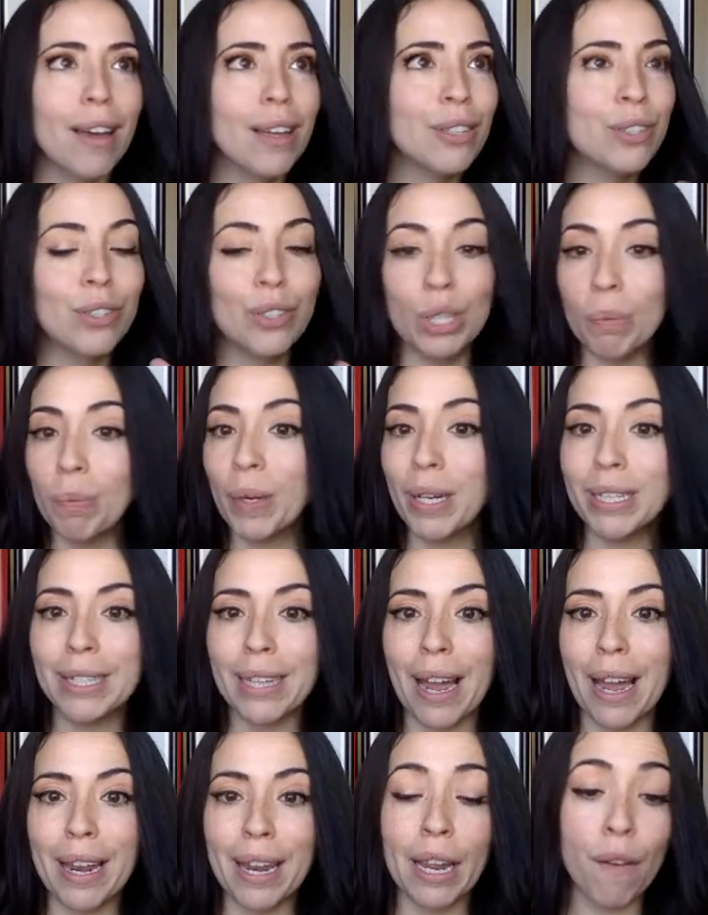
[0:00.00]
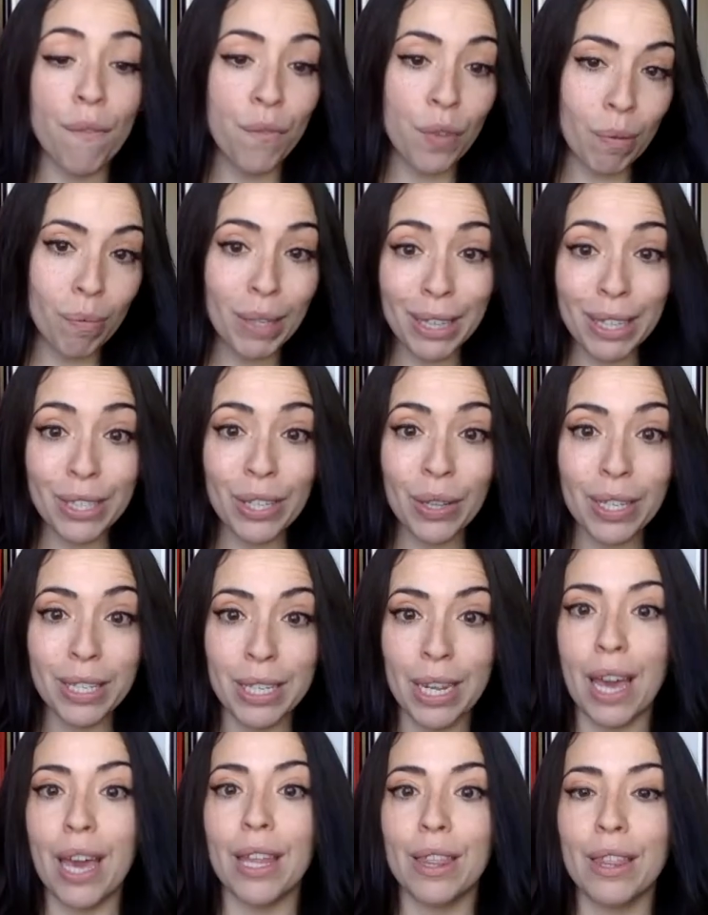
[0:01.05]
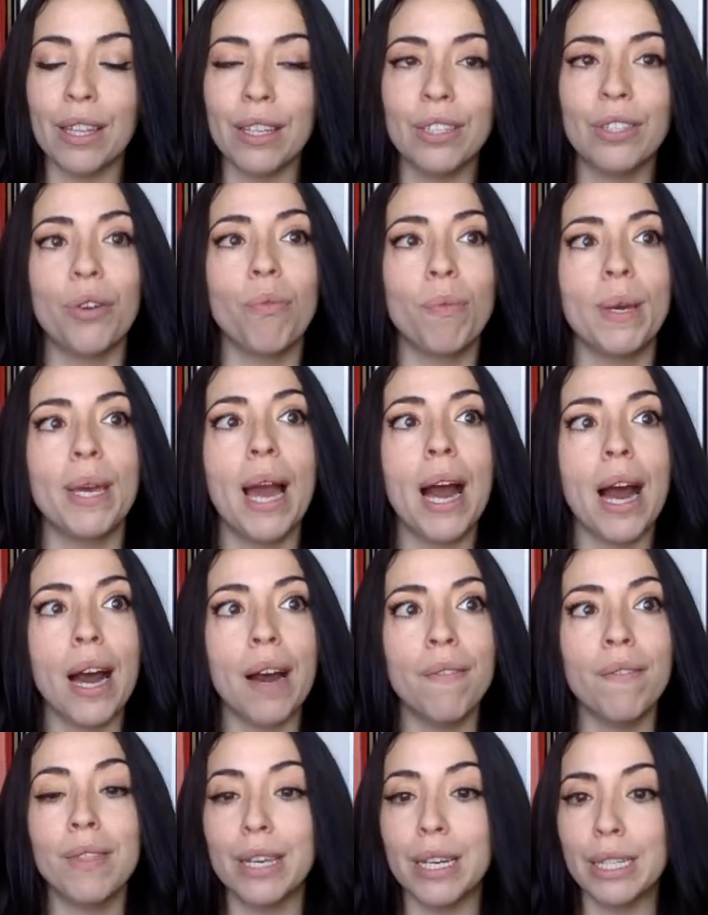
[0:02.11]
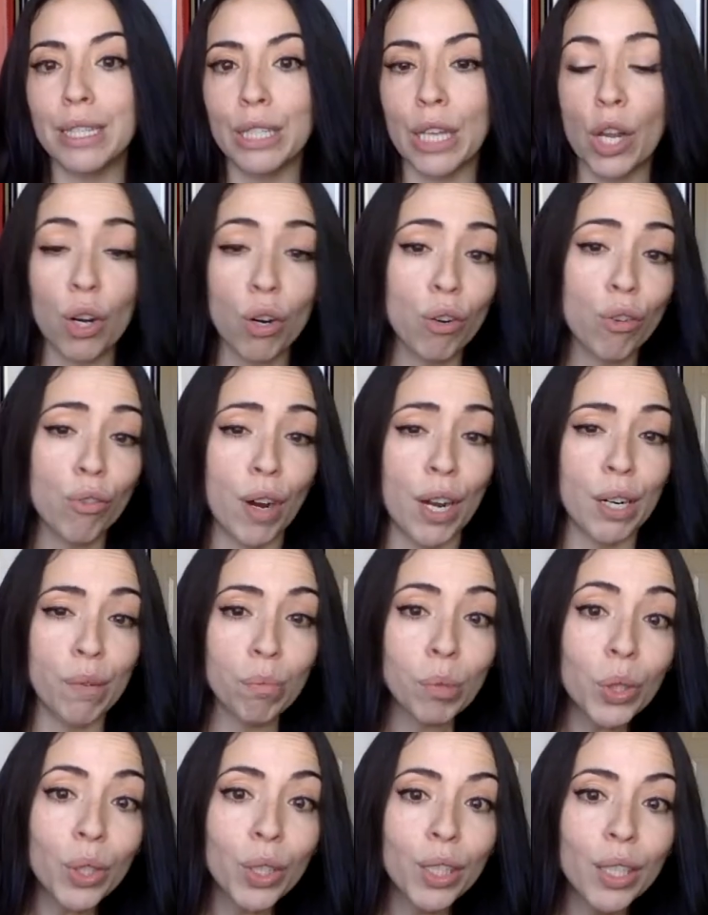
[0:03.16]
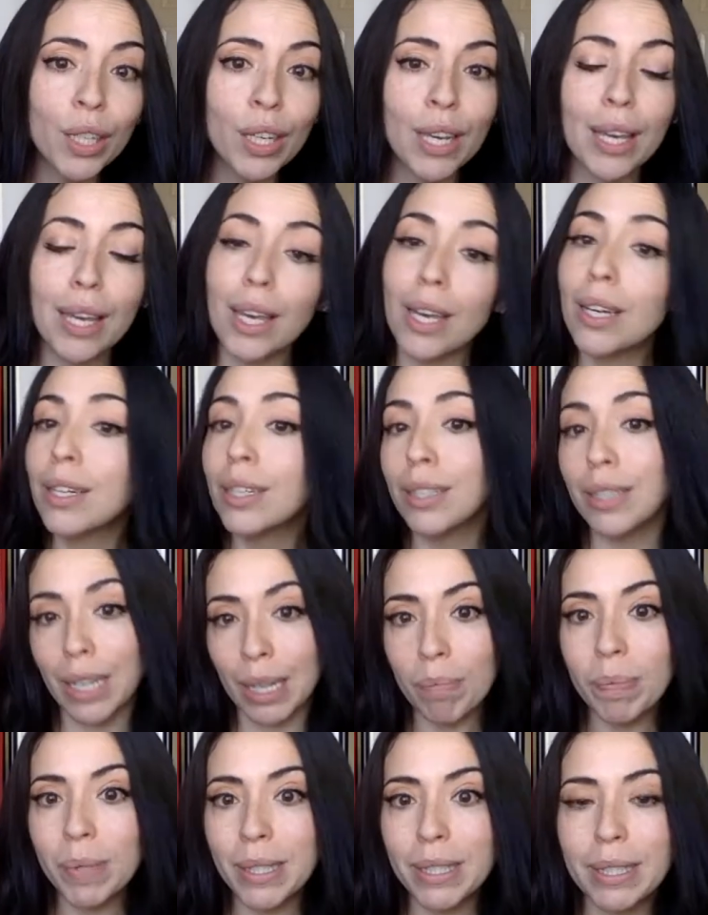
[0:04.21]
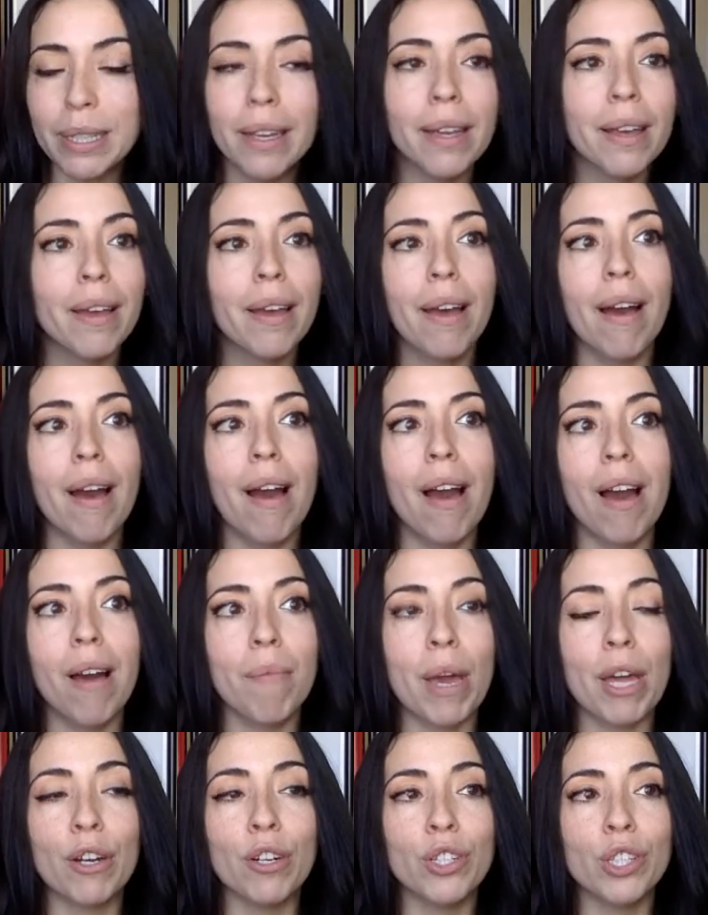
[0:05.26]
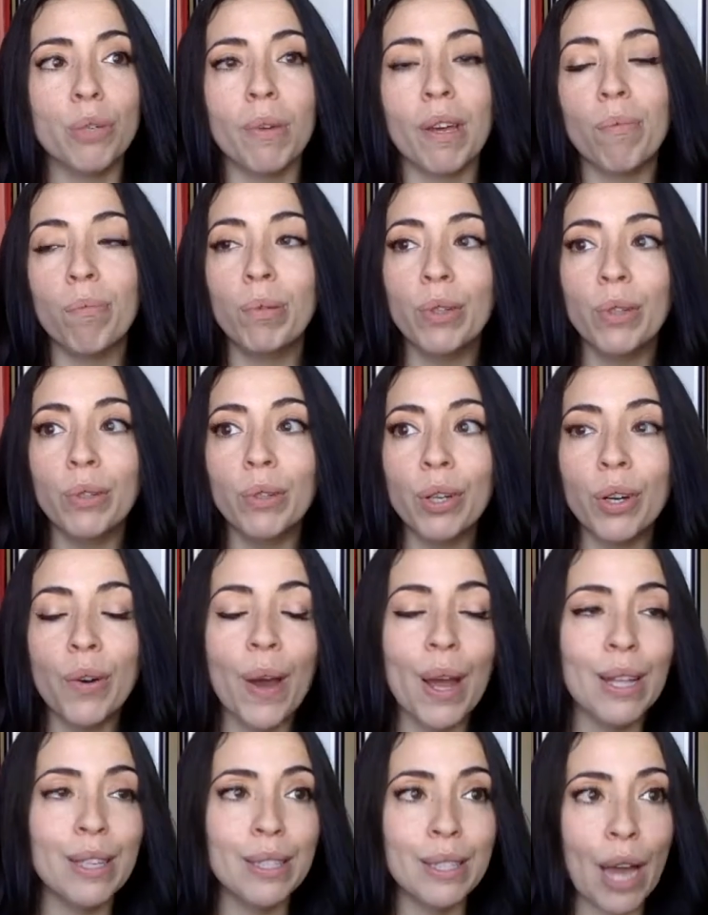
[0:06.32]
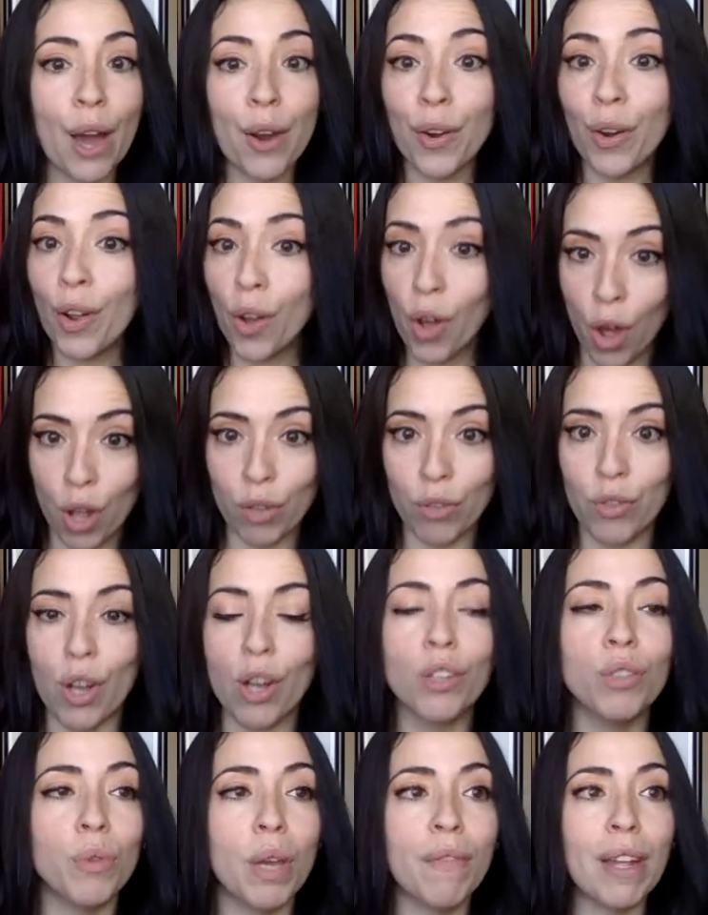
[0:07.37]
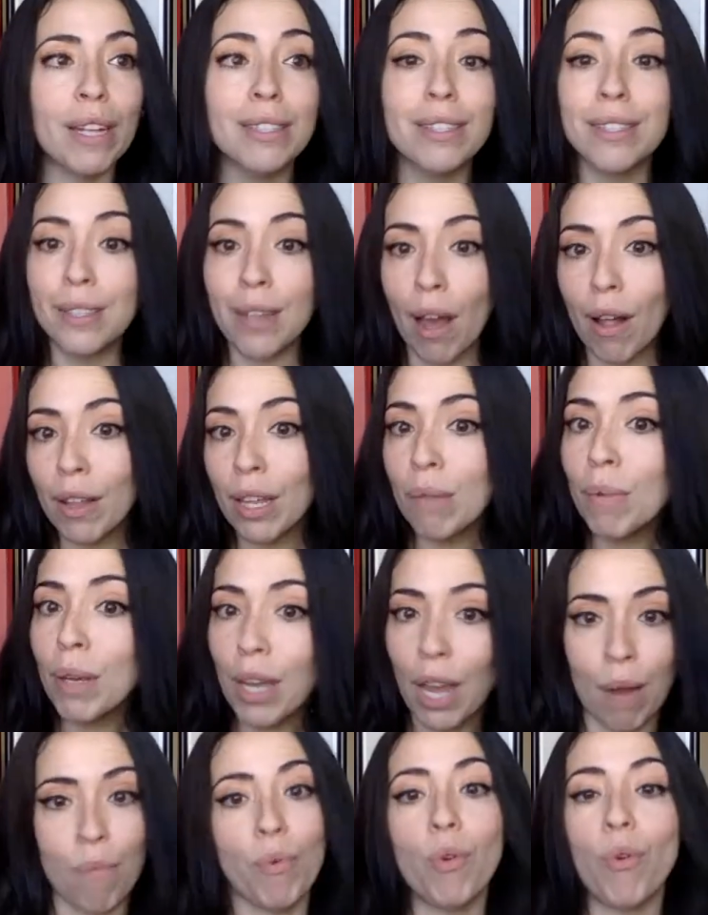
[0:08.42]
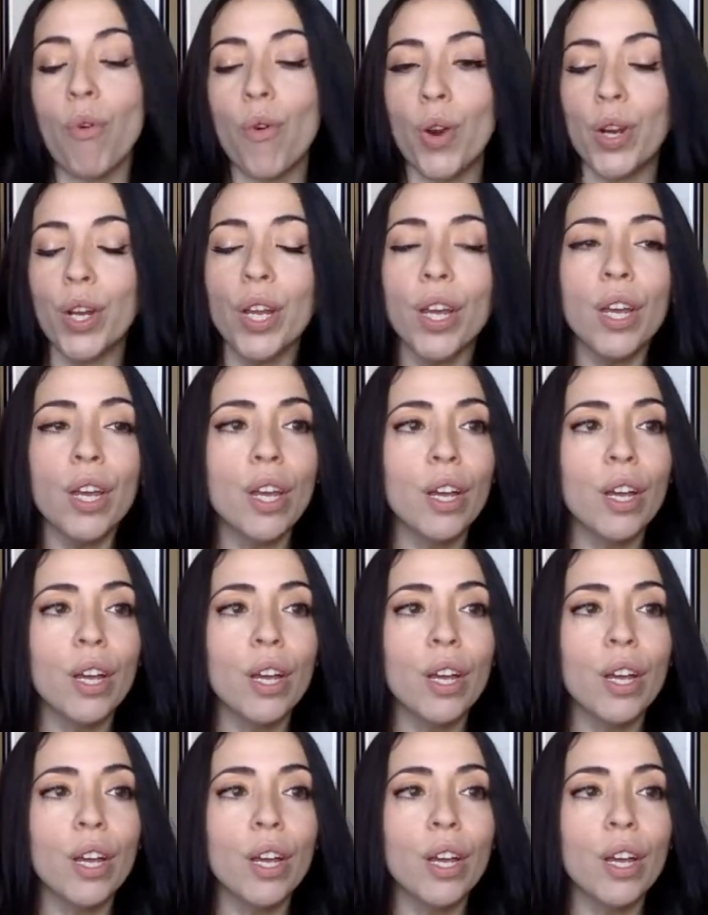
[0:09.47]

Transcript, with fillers: Super exciting. I'm filming this on the tenth, so we have this incredible eclipse um, energy. We have Pluto and Saturn conjunct. We have that stellium in Capricorn.